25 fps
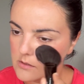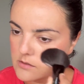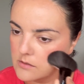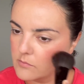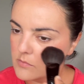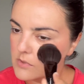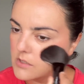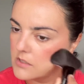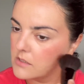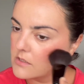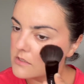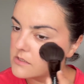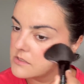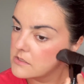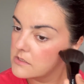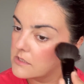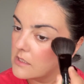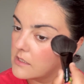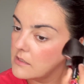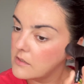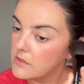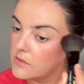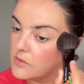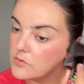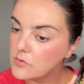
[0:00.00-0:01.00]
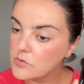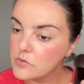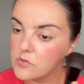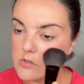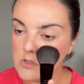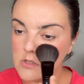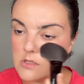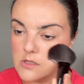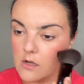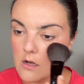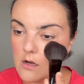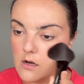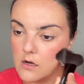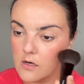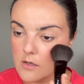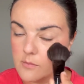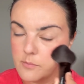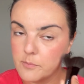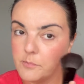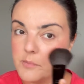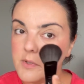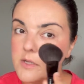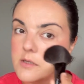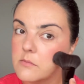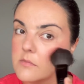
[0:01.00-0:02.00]
because they usually are
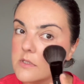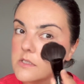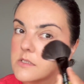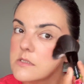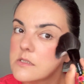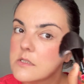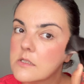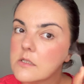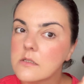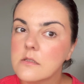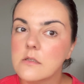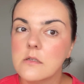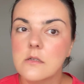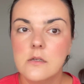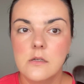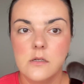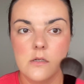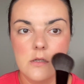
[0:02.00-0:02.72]
pigmented.